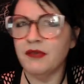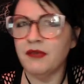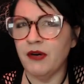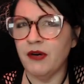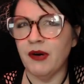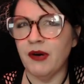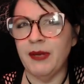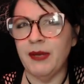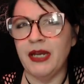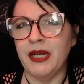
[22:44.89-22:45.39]
You
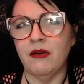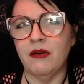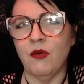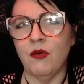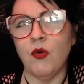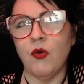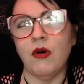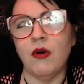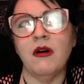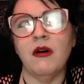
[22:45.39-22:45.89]
know what I mean?
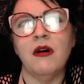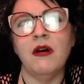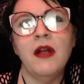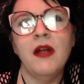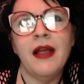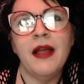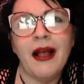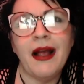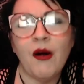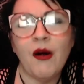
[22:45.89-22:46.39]
Or
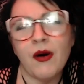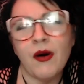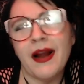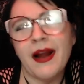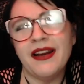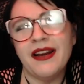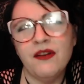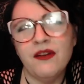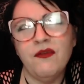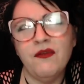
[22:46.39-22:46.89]

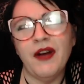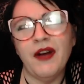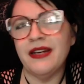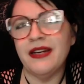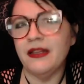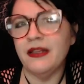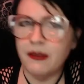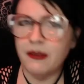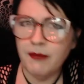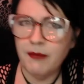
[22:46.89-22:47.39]
had
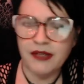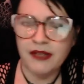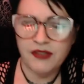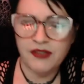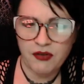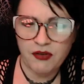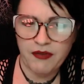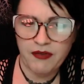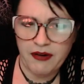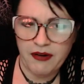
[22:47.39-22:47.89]
invited the
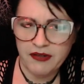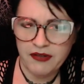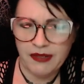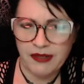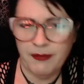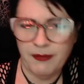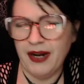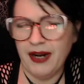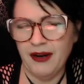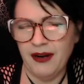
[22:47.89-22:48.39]
monster there
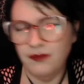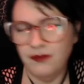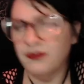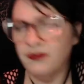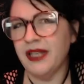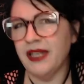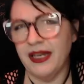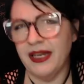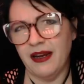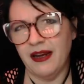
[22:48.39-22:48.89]
somehow.
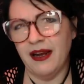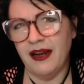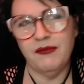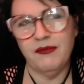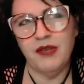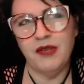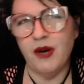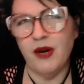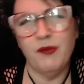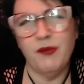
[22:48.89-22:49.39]
Like, I,
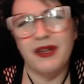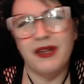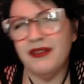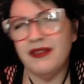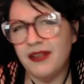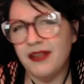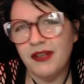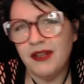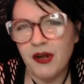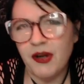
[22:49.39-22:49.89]
you know,
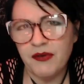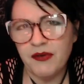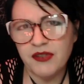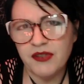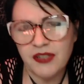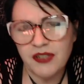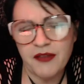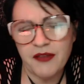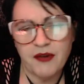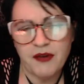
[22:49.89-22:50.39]
but, you know,
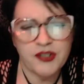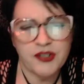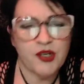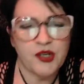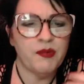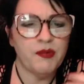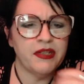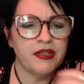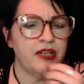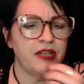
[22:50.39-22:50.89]
there's other
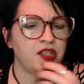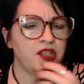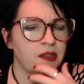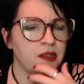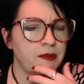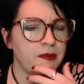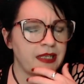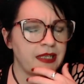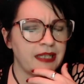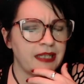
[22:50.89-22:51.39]

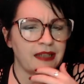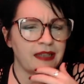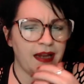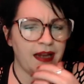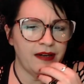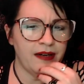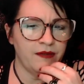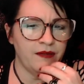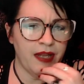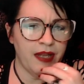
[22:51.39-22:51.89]
interpretations, but that's
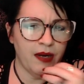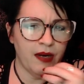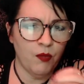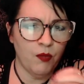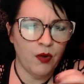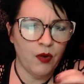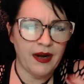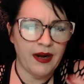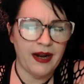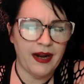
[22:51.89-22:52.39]
kind of like
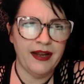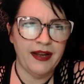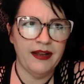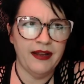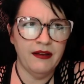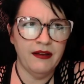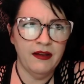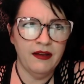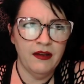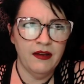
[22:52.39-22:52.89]
what
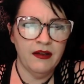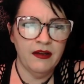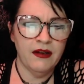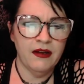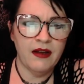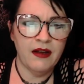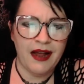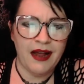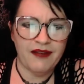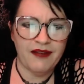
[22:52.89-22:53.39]
I
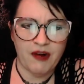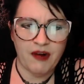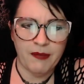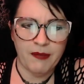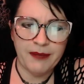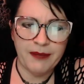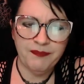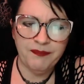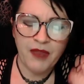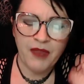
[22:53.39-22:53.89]
got from it.